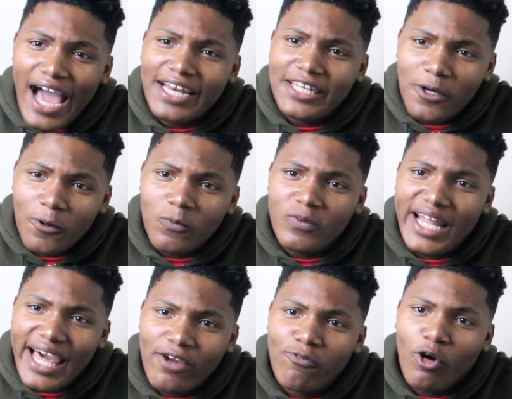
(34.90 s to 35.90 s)
I don't
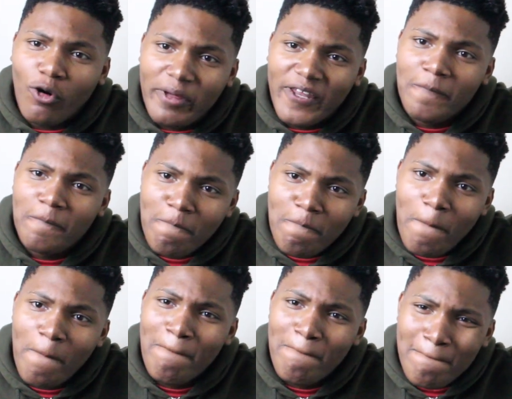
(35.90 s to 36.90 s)
like Roman.
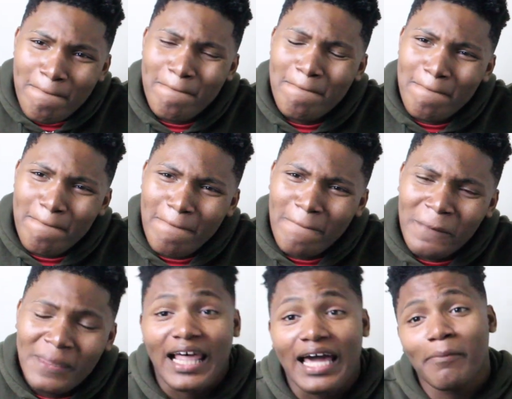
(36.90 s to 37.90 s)

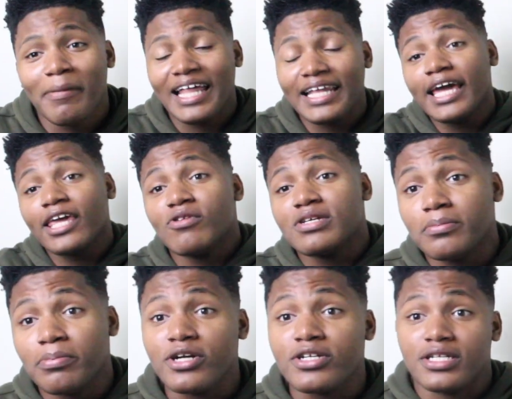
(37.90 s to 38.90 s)
Like, I mean, I like you as
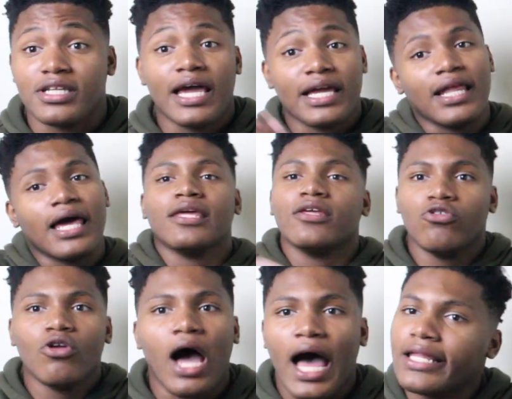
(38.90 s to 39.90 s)
a person. Like, you
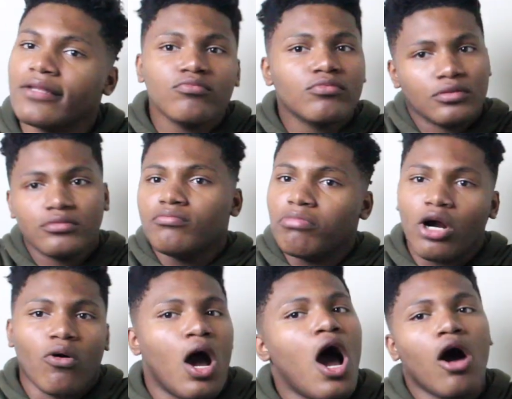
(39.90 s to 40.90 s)
know,
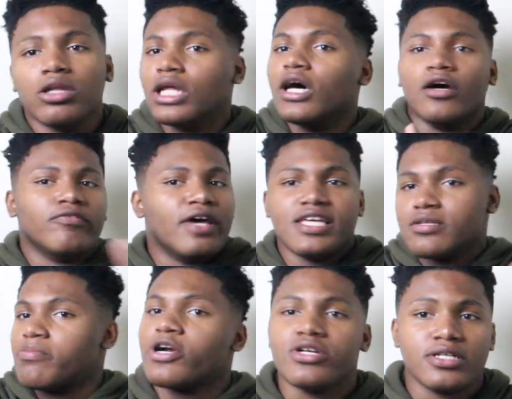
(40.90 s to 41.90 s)
bro, all love as
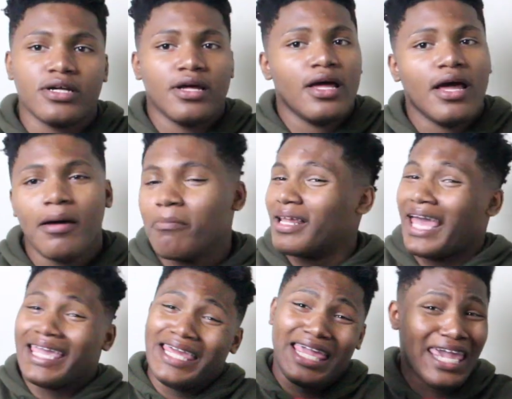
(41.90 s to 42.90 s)
a person. But,
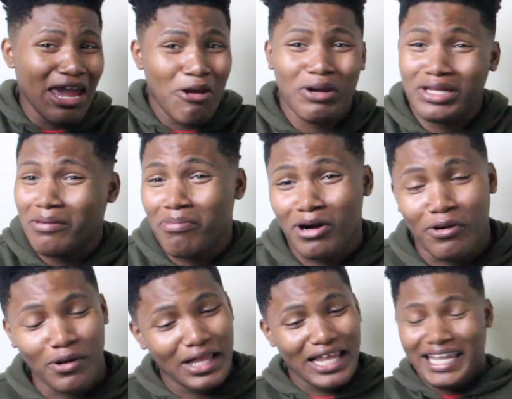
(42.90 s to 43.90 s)
like, your character, bro.
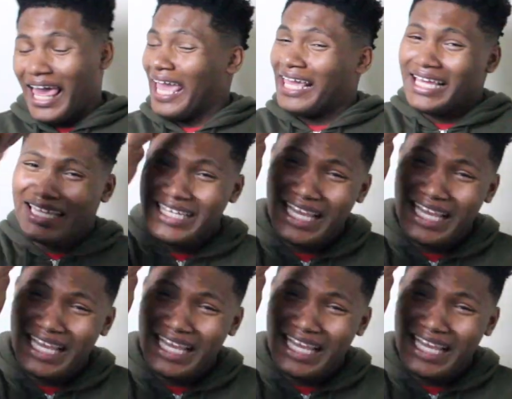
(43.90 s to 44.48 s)
Like.